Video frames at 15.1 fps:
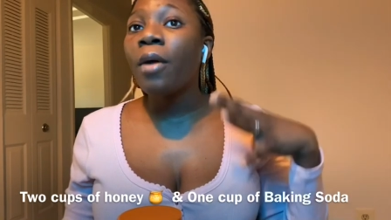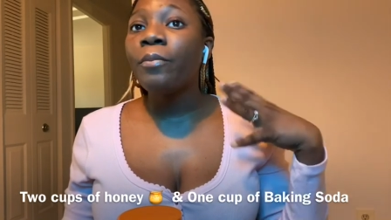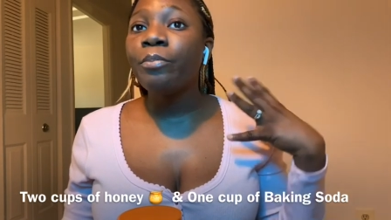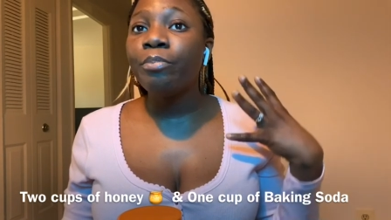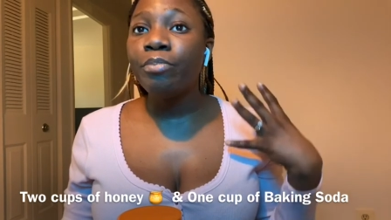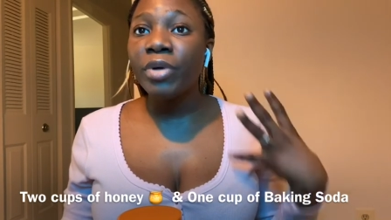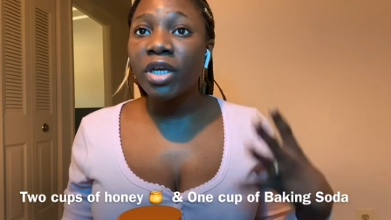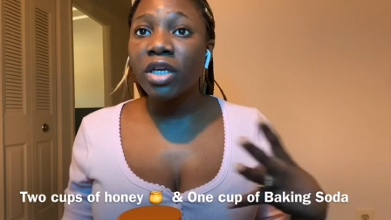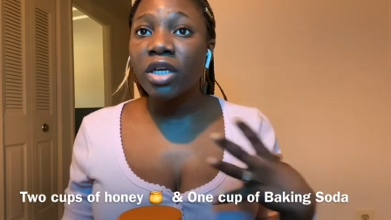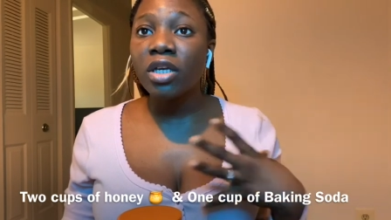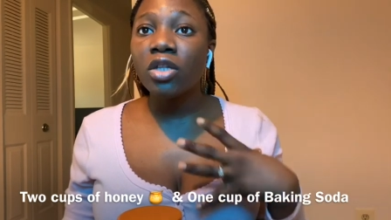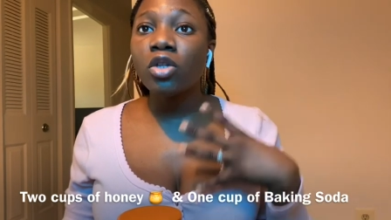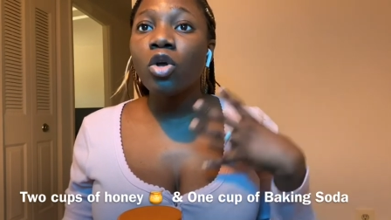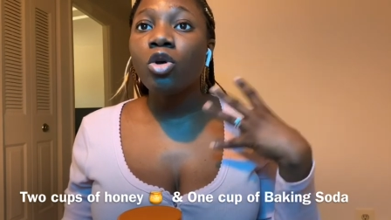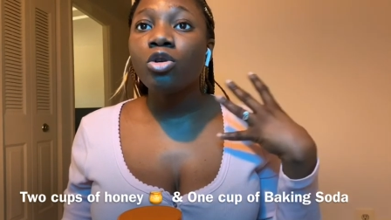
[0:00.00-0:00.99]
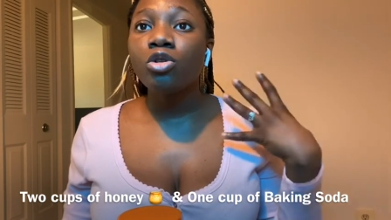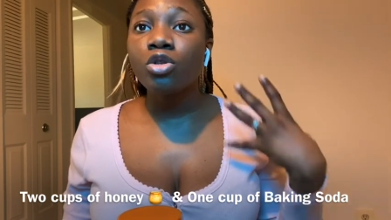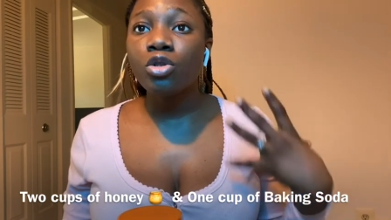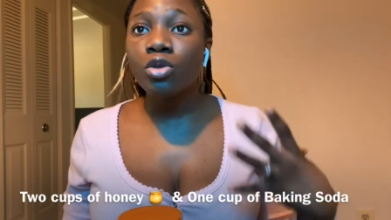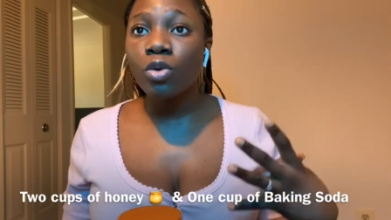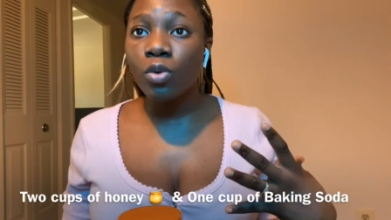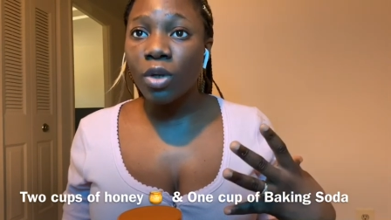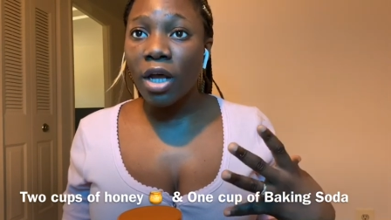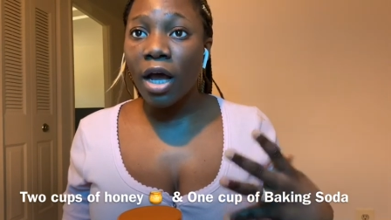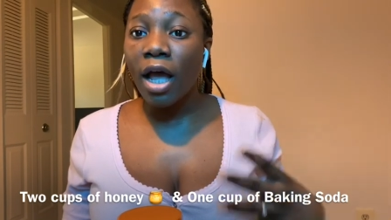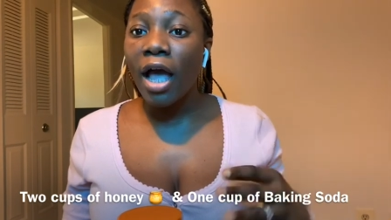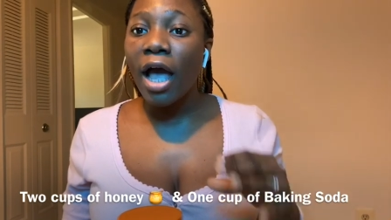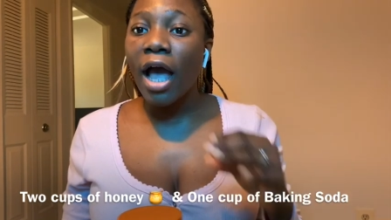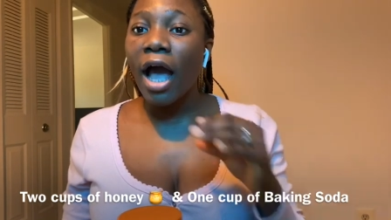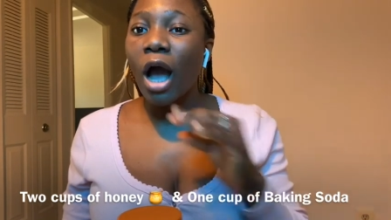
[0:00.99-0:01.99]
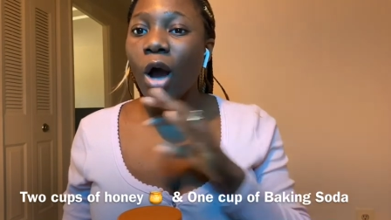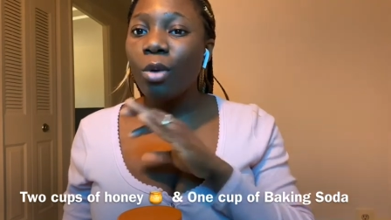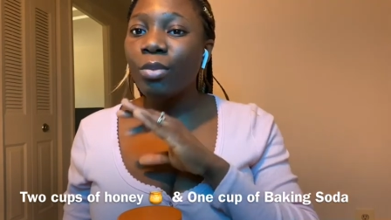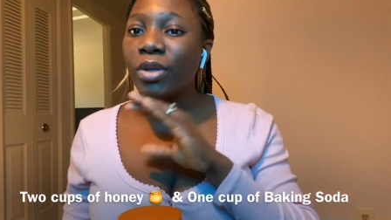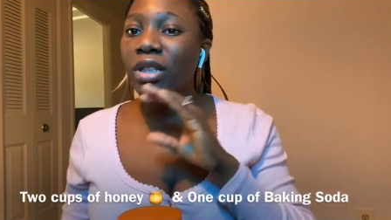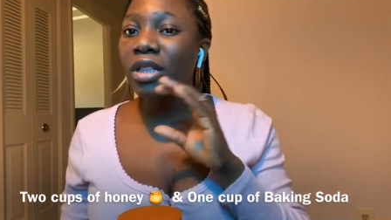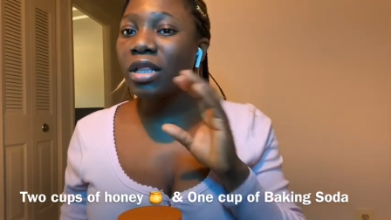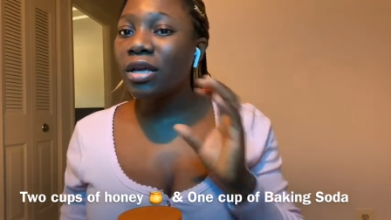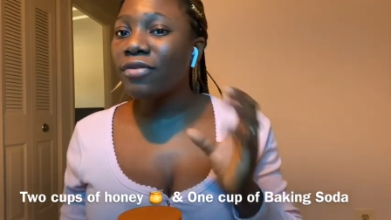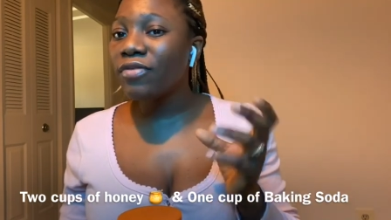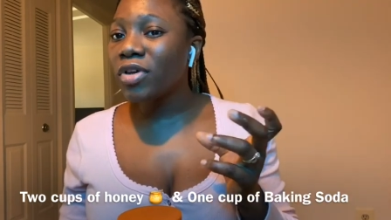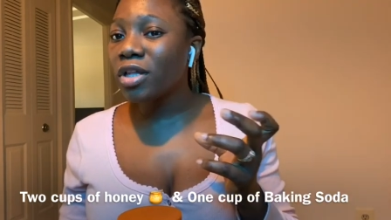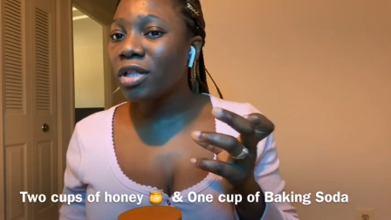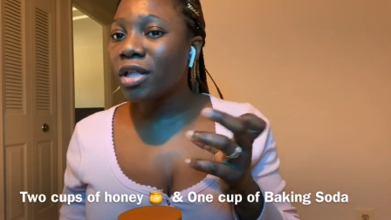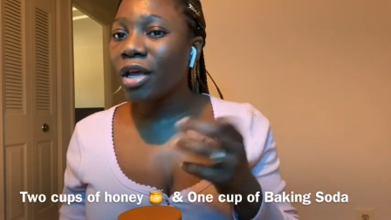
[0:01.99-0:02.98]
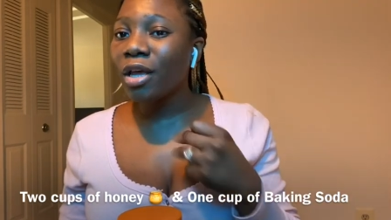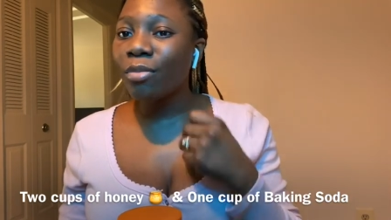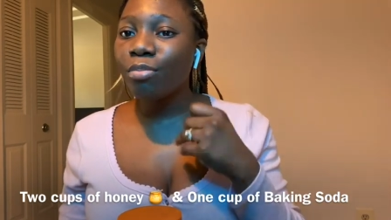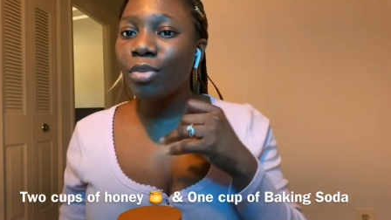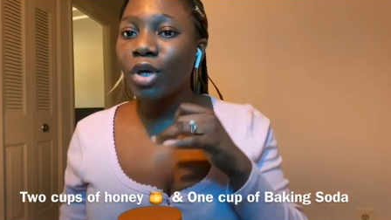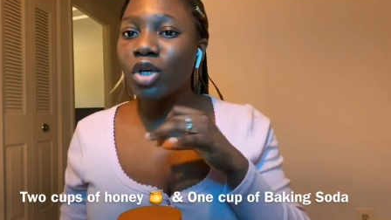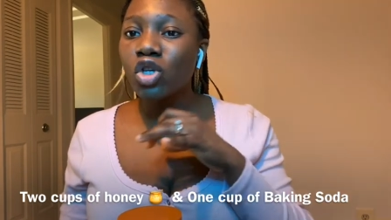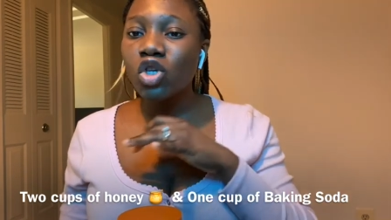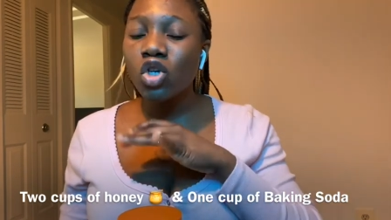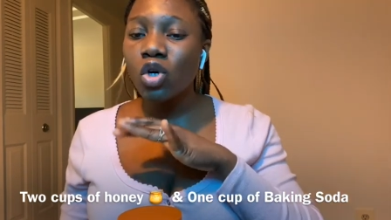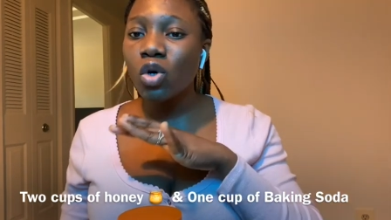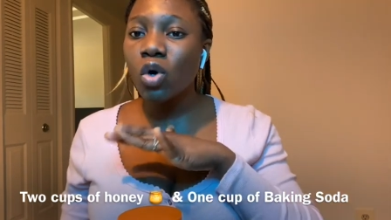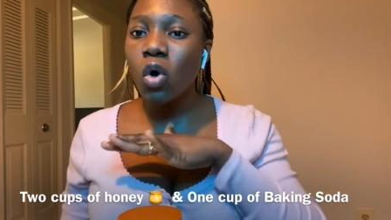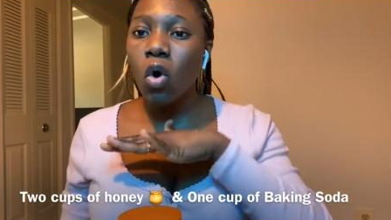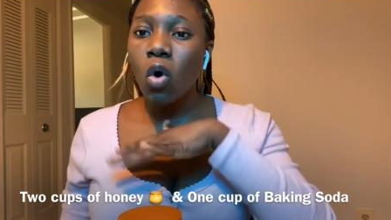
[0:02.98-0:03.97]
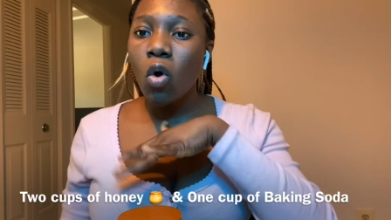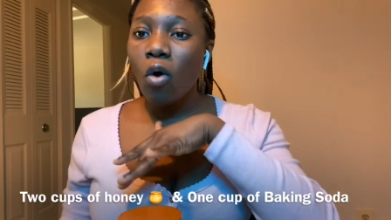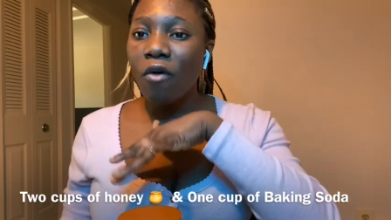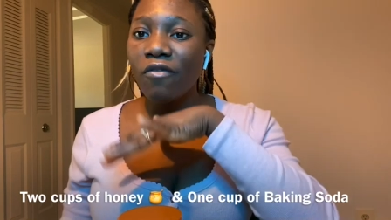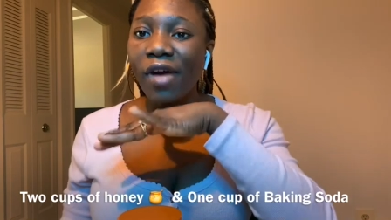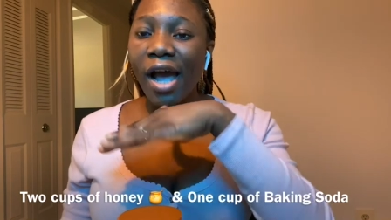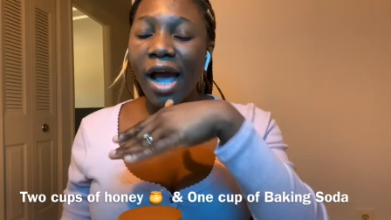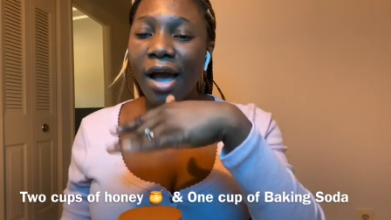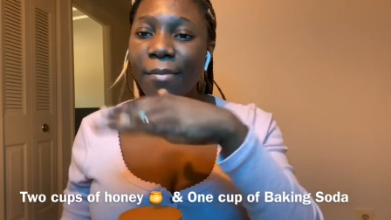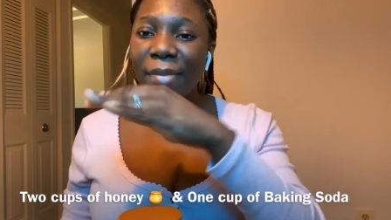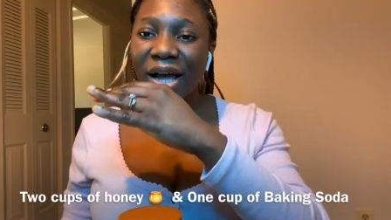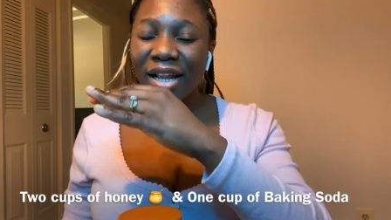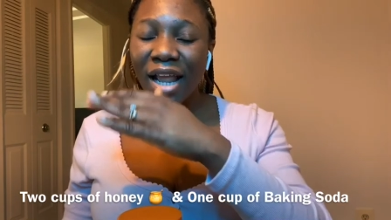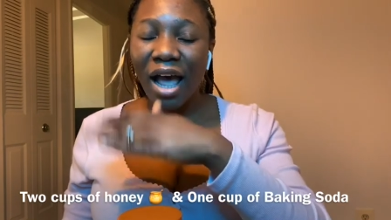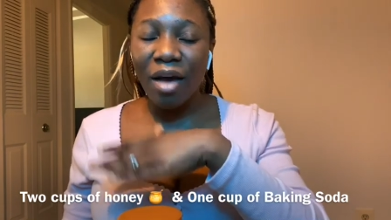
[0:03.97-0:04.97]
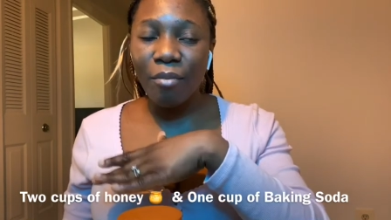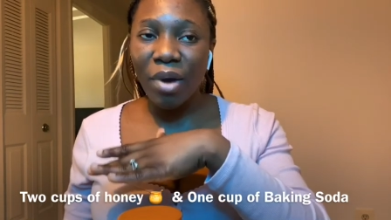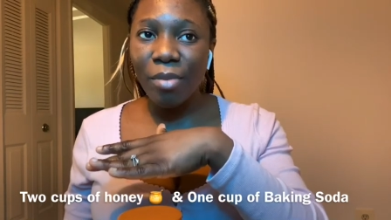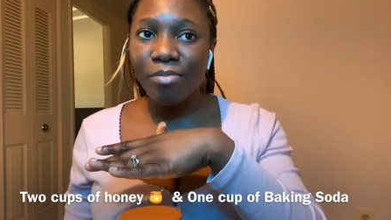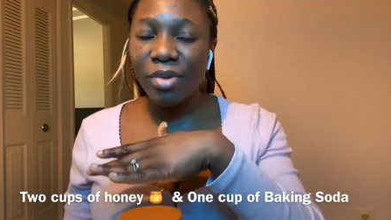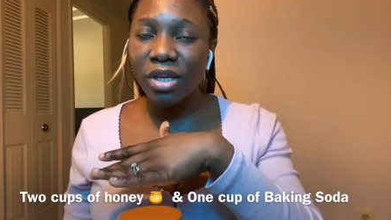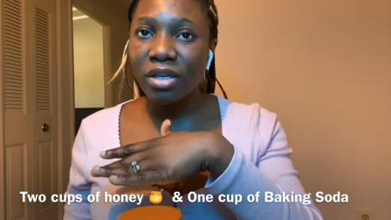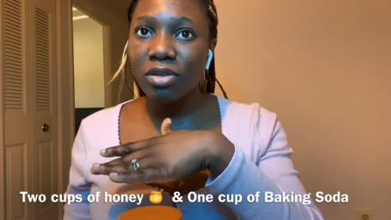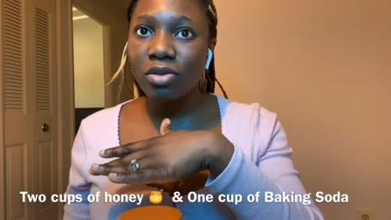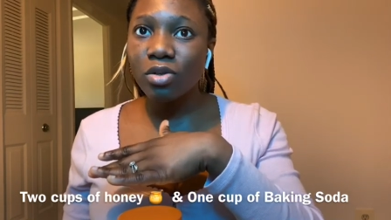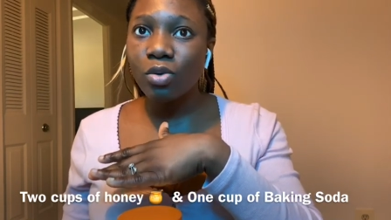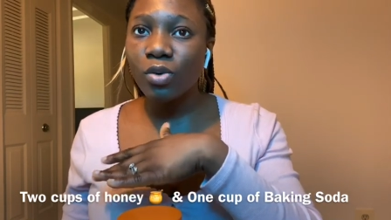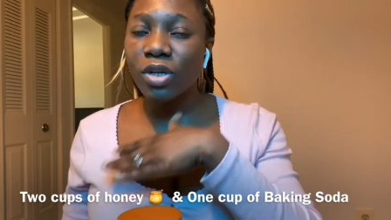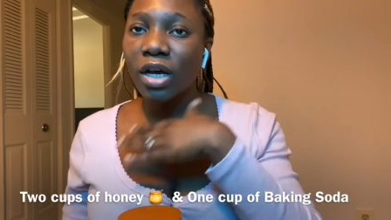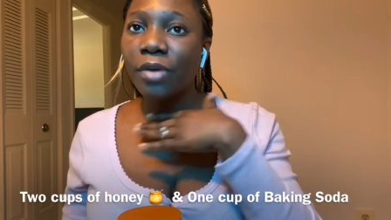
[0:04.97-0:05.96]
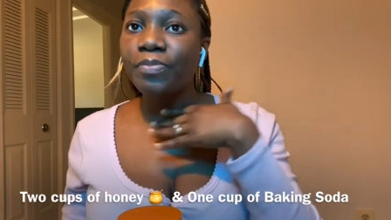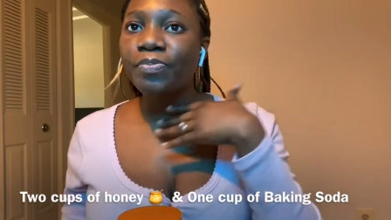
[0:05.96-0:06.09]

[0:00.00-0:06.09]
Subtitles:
baking soda. I'll be leaving a picture of and Ama baking soda,